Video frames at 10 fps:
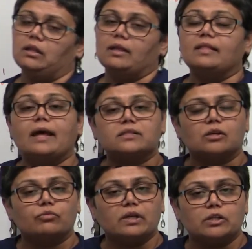And that's
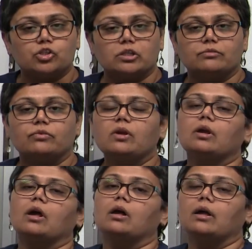how we achieve
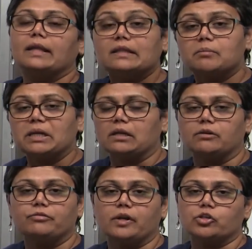incremental
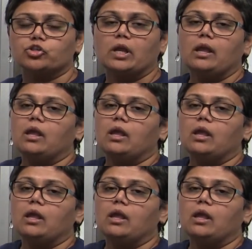refresh